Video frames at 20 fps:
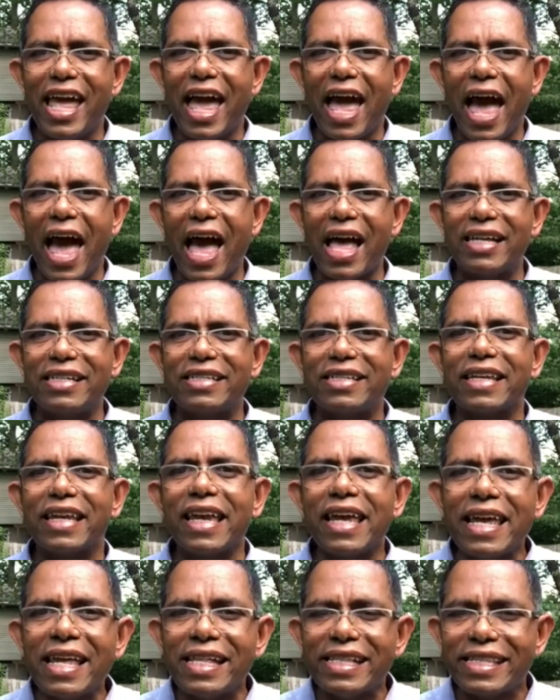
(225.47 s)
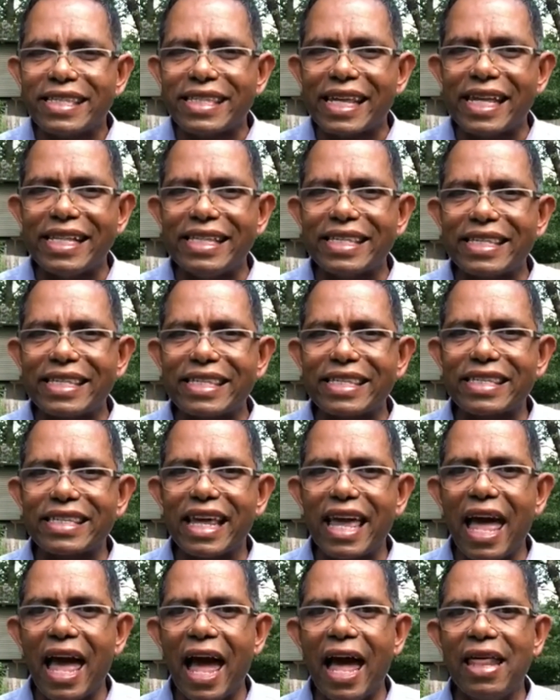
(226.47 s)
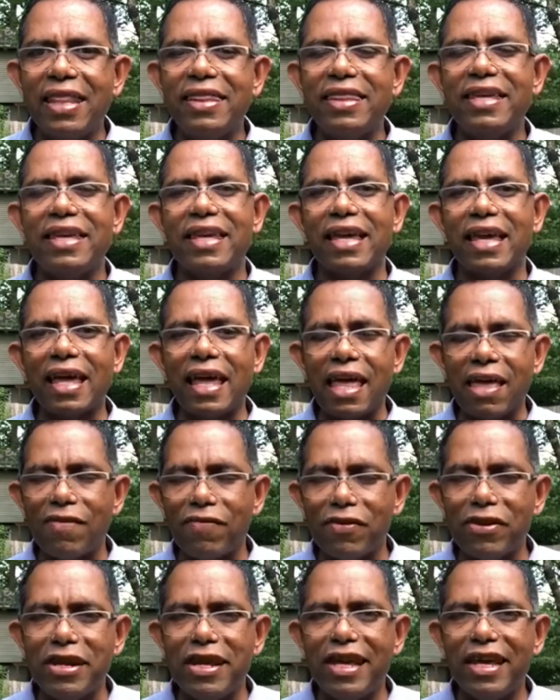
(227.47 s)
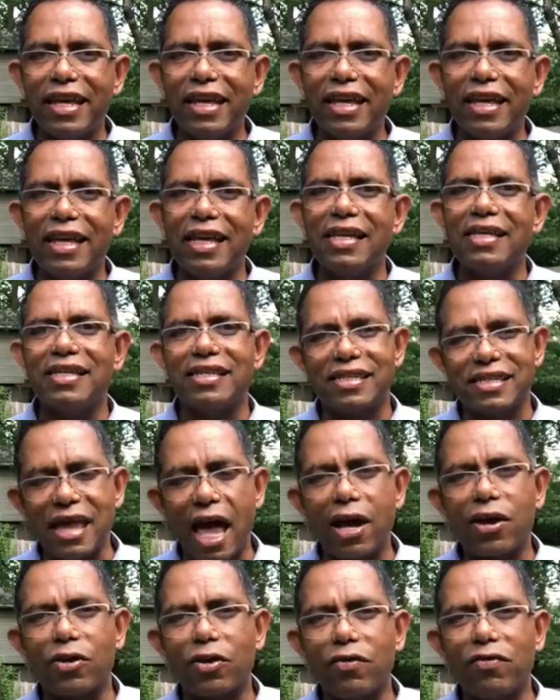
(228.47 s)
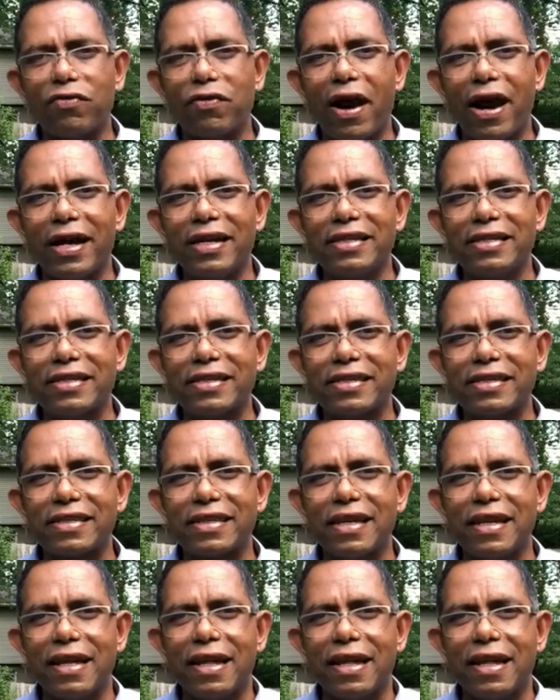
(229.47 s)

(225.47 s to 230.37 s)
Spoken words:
as incense and the evening sacrifice.